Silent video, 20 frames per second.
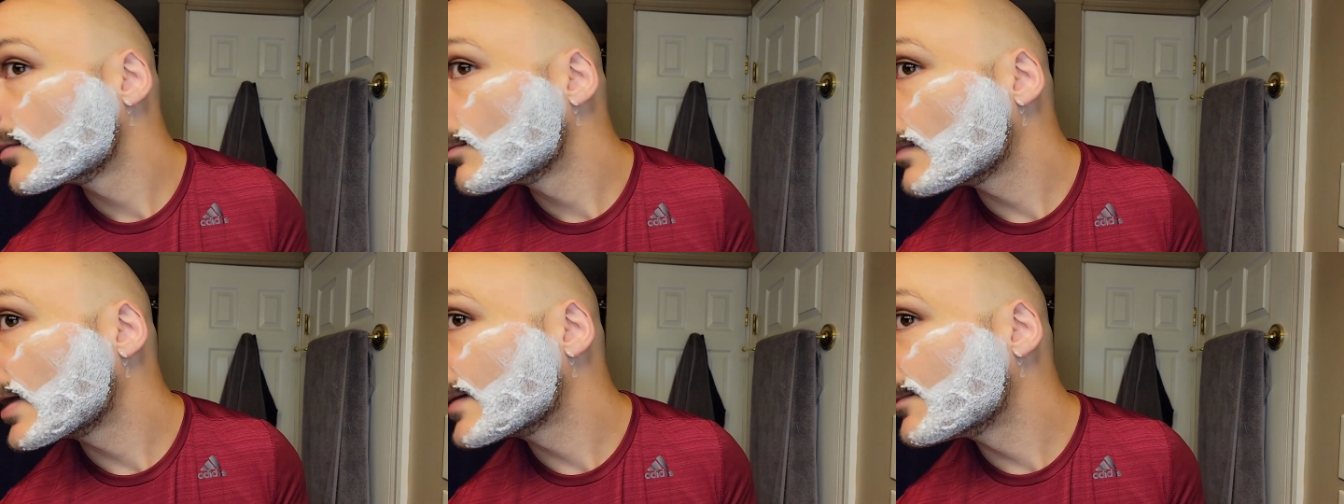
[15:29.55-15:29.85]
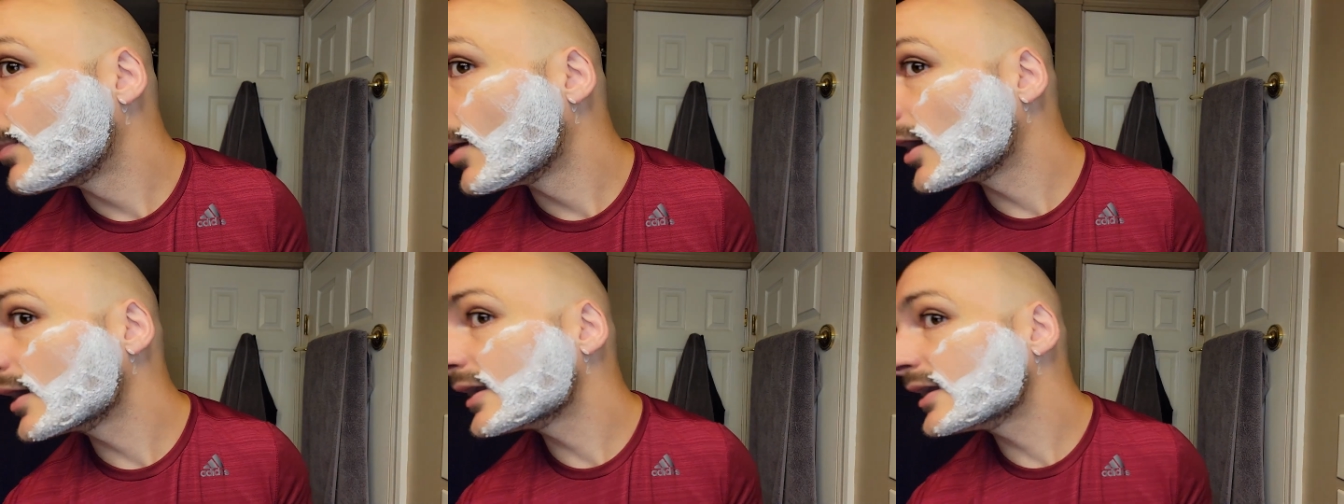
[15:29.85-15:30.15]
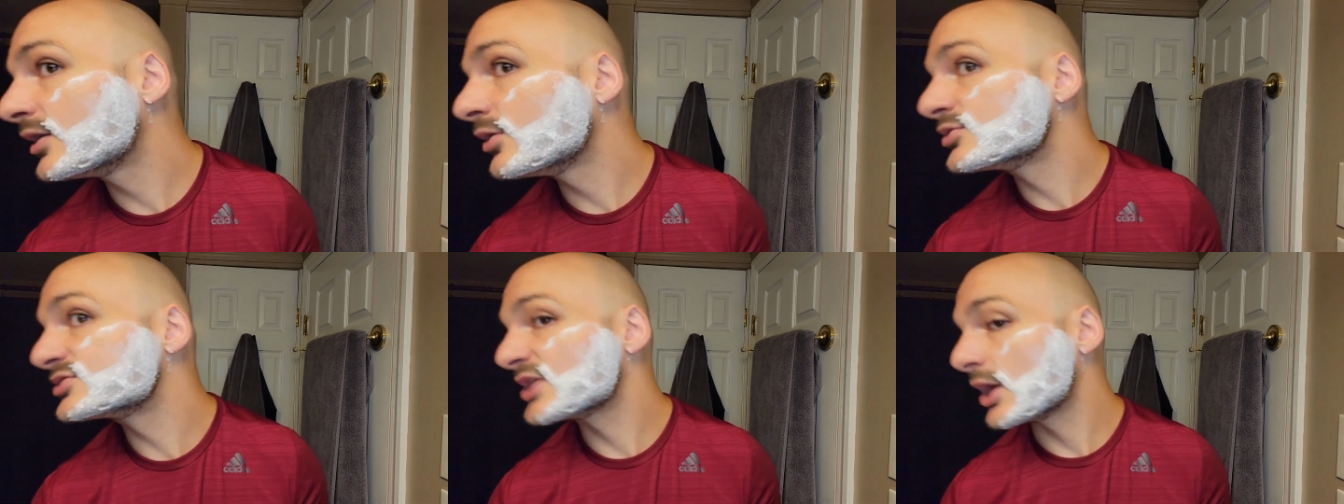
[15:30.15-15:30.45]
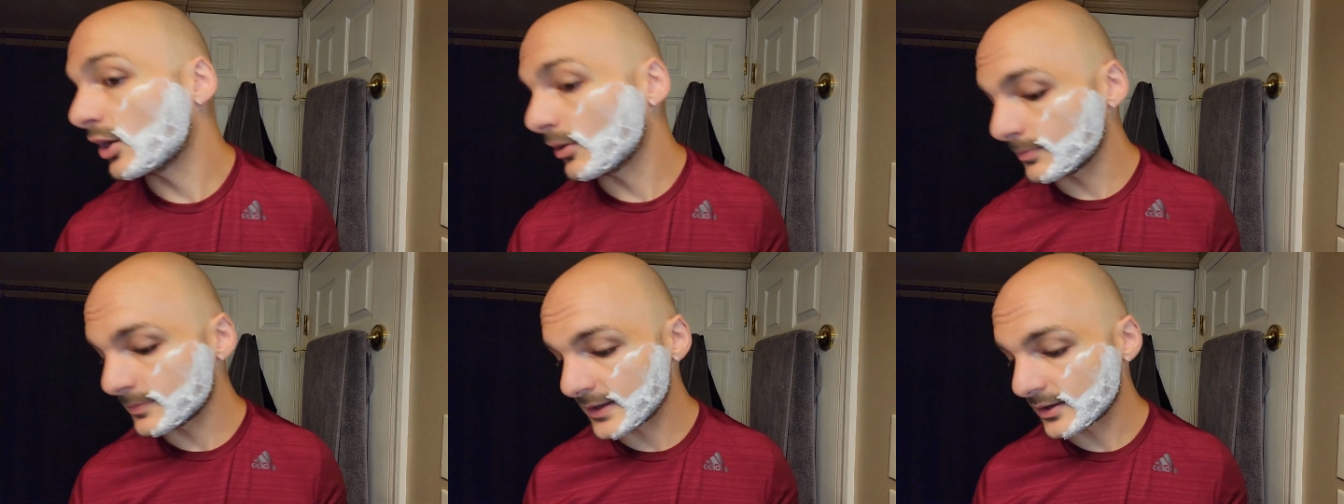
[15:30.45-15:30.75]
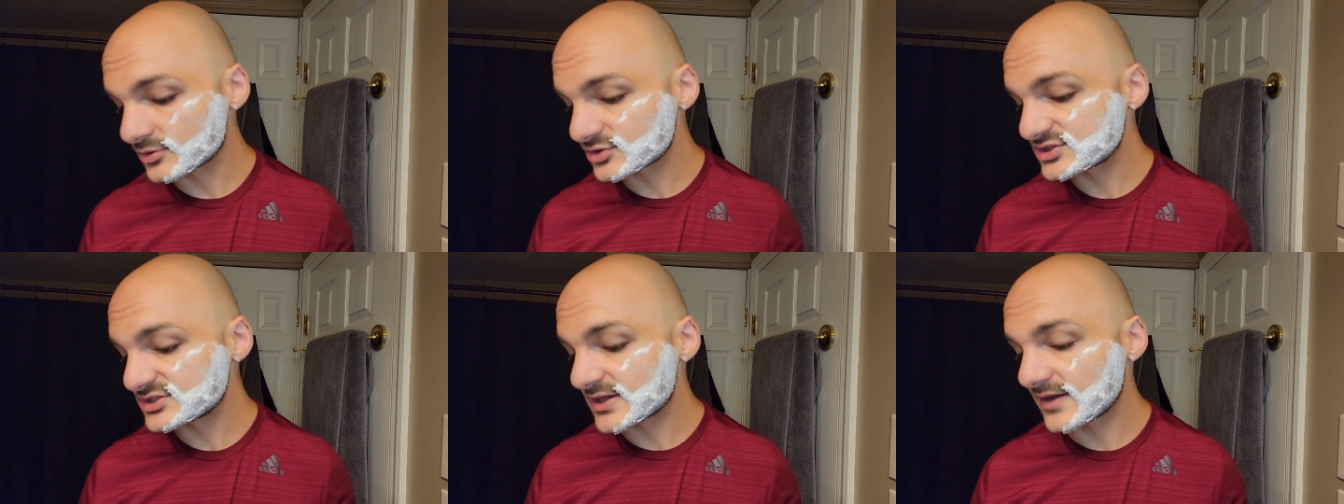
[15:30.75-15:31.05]
my buddy who's helped me
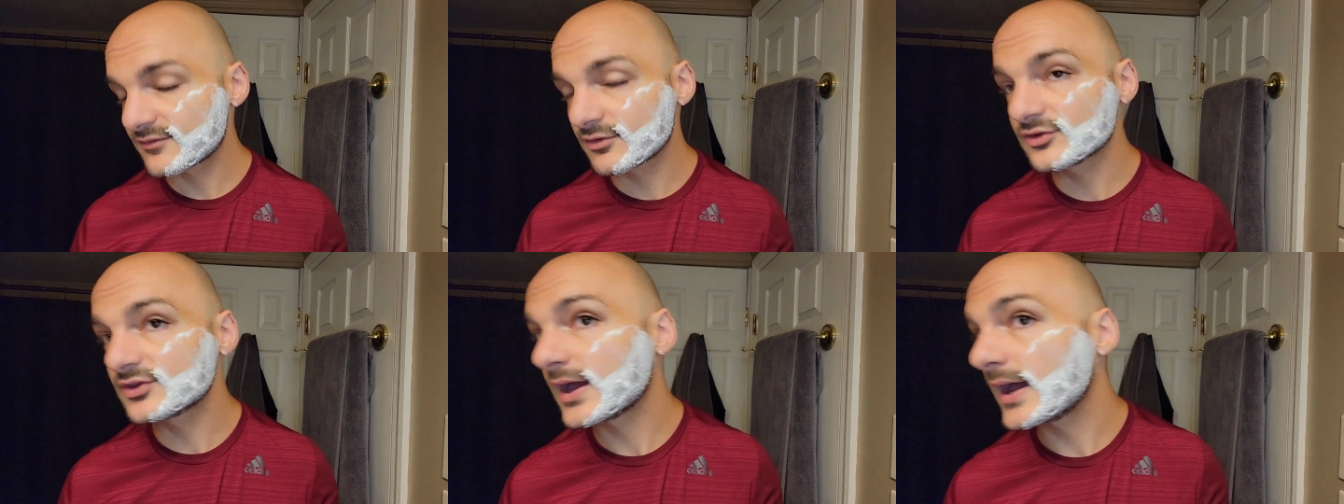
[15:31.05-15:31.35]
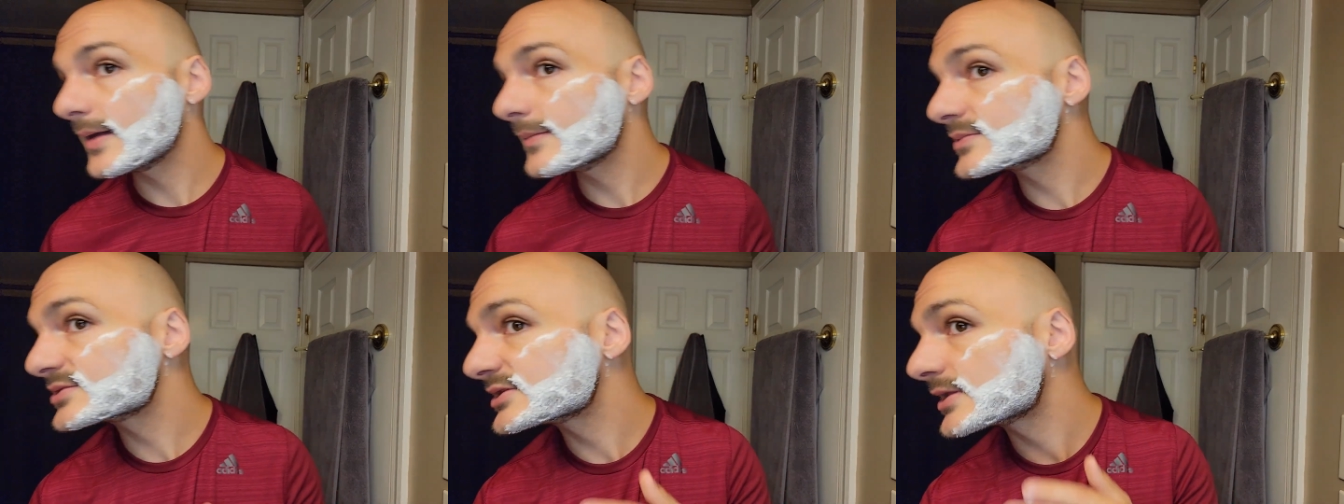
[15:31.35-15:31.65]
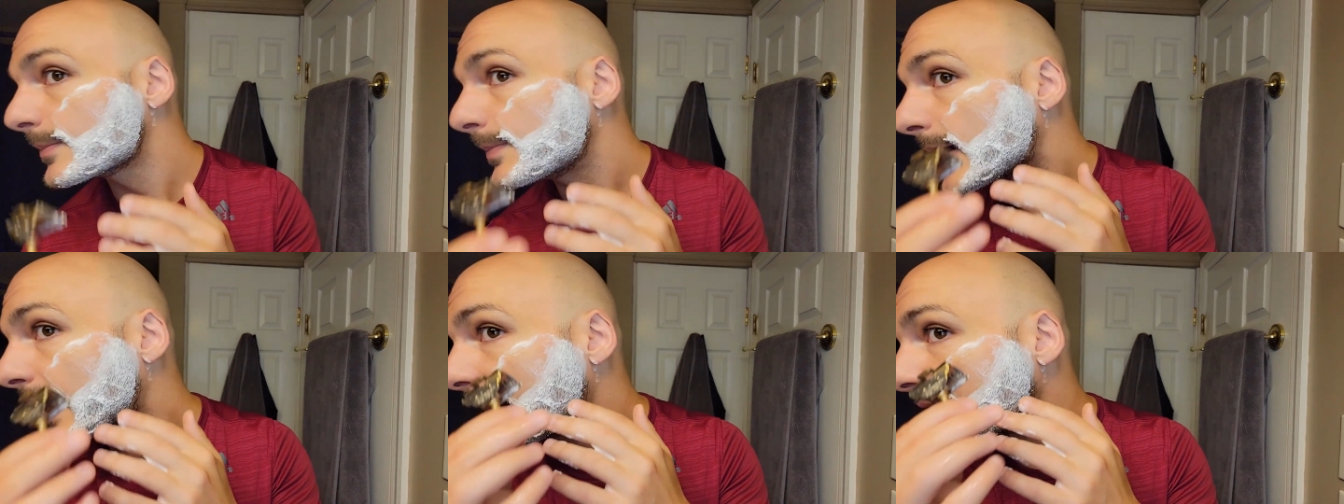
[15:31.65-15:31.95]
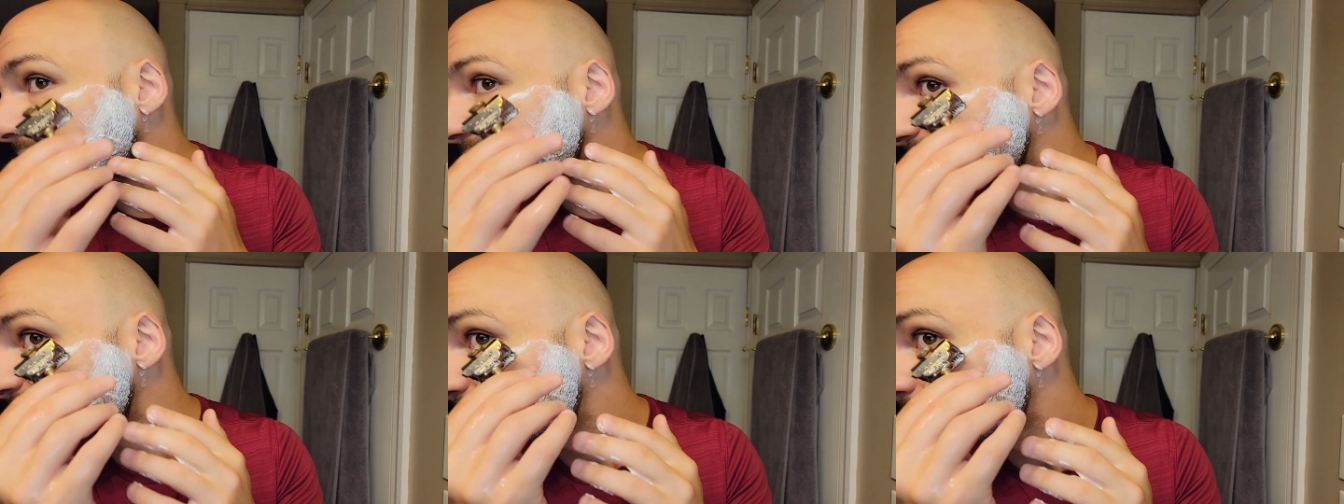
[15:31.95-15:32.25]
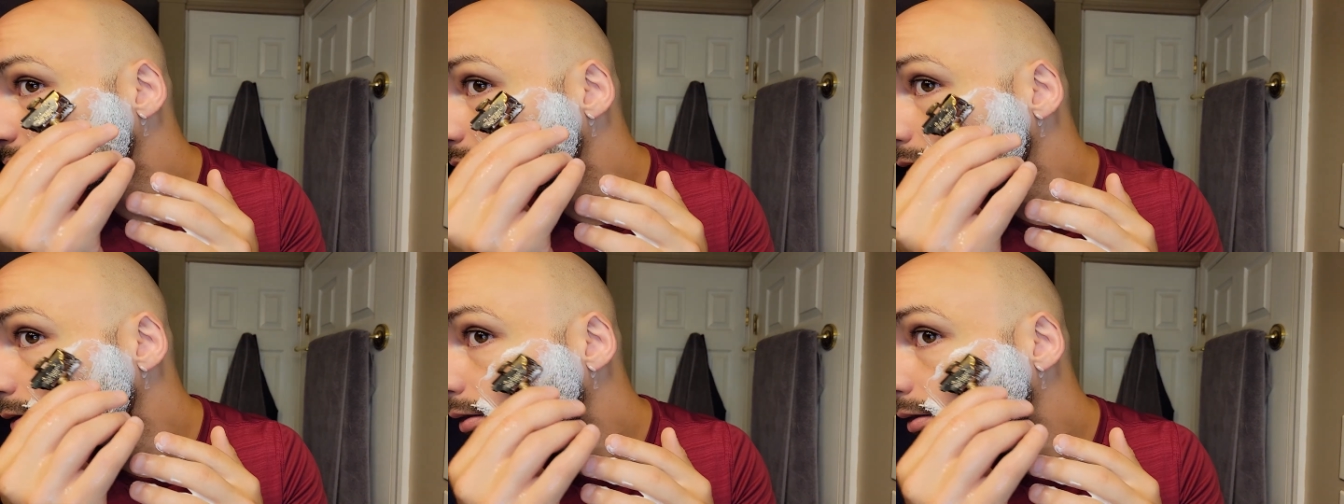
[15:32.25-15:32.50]
out several times in the past.